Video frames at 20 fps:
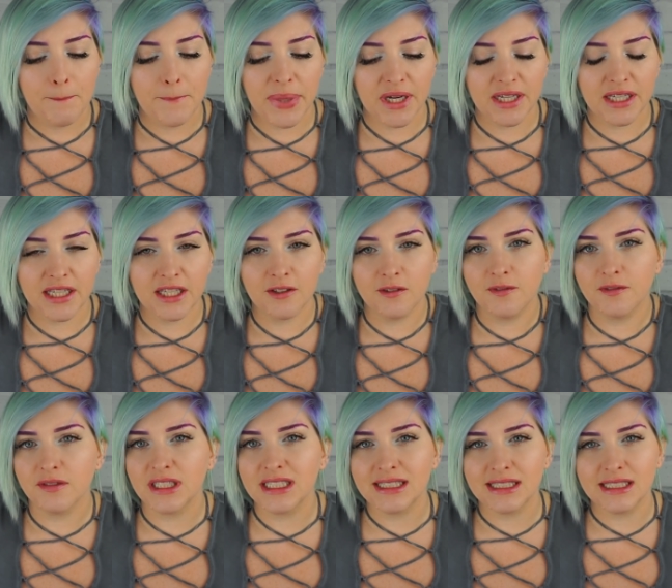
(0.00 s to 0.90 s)
But
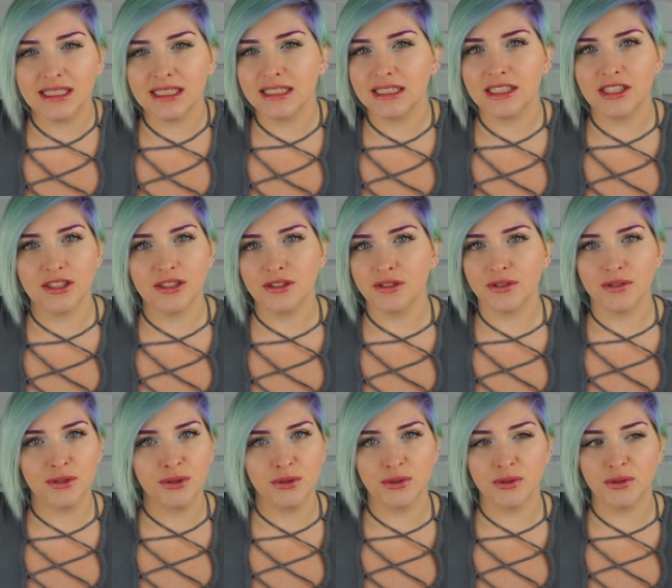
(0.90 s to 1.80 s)
if listening
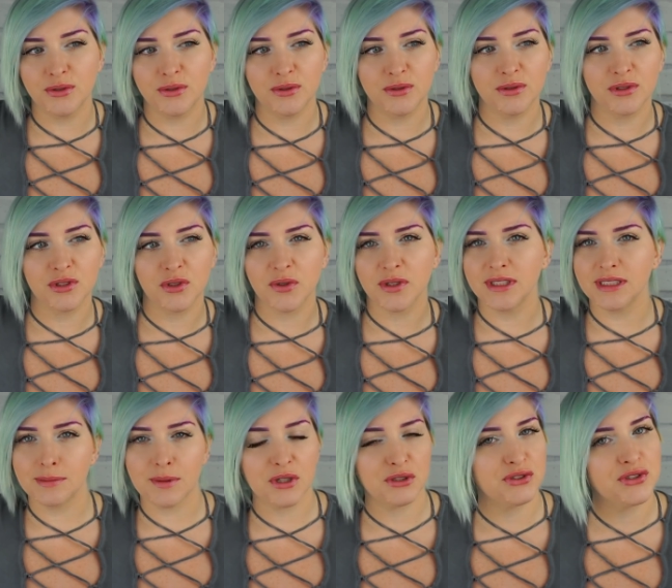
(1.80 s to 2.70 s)
to
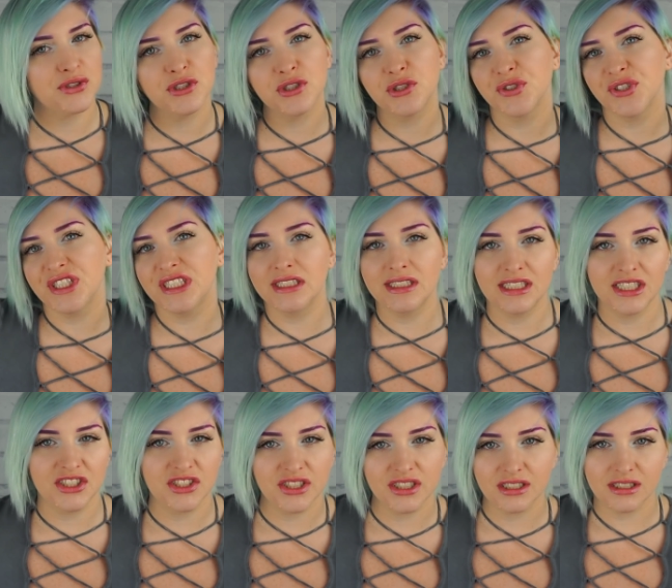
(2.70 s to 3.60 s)
stories about surgery,
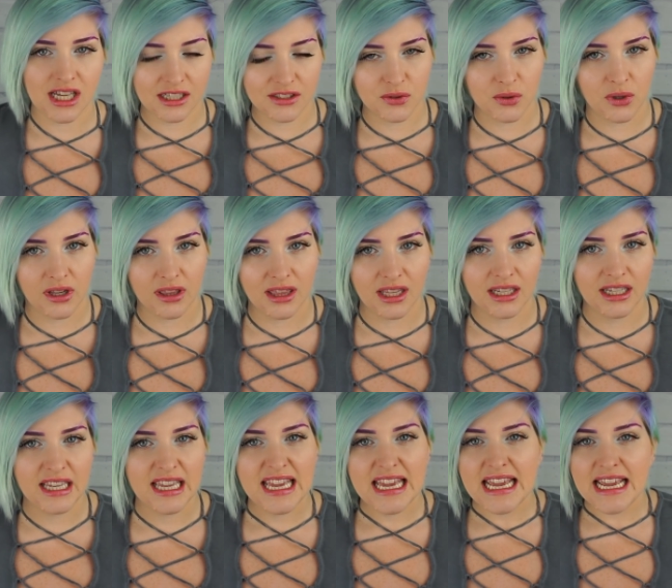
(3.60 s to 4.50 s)
stitches, that sort of
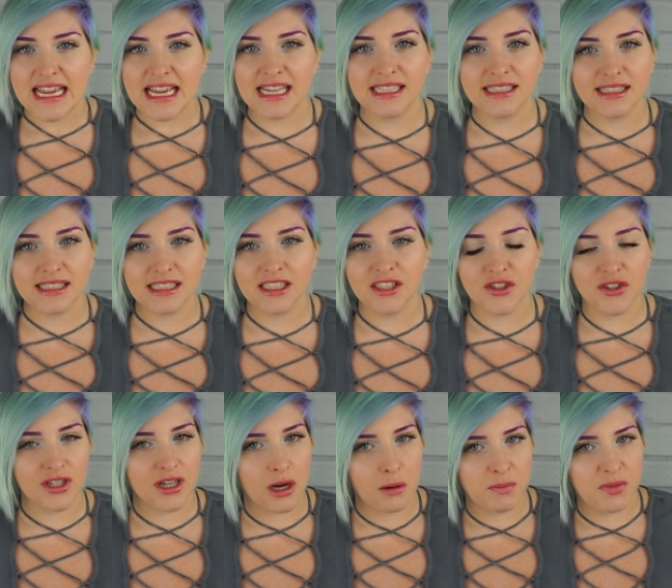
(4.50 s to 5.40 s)
thing isn't
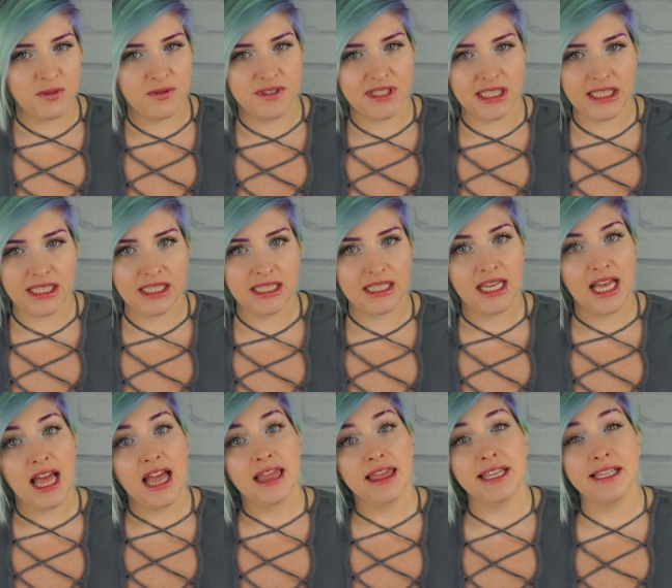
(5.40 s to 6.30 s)
your cup of tea,
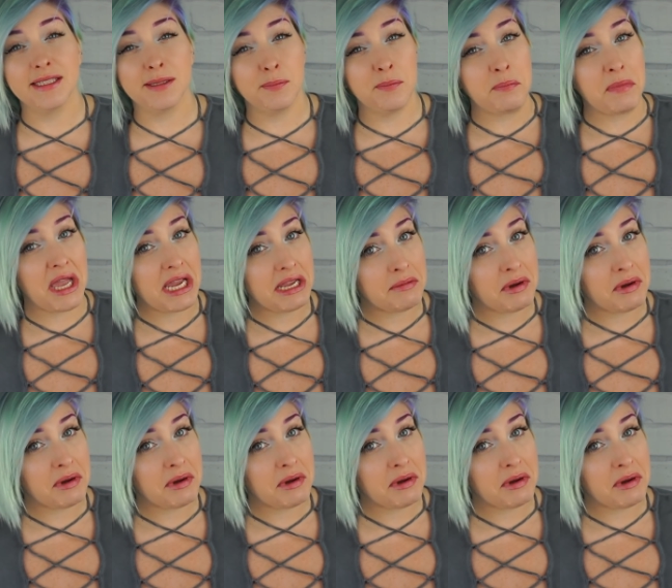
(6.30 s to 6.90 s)
this may